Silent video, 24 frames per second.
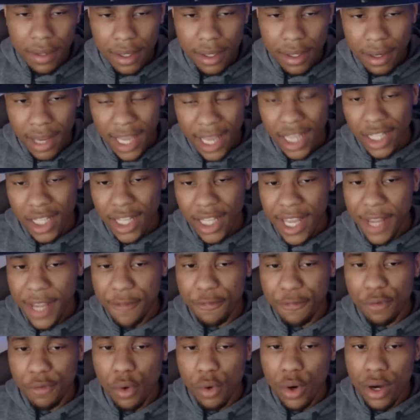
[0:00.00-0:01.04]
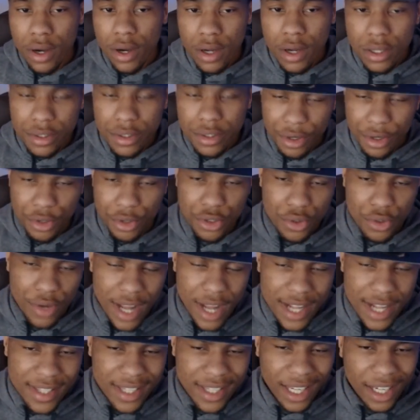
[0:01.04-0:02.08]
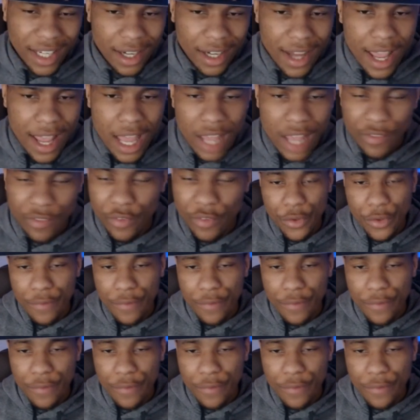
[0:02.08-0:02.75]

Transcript: Heat laying four, total two nineteen and a half.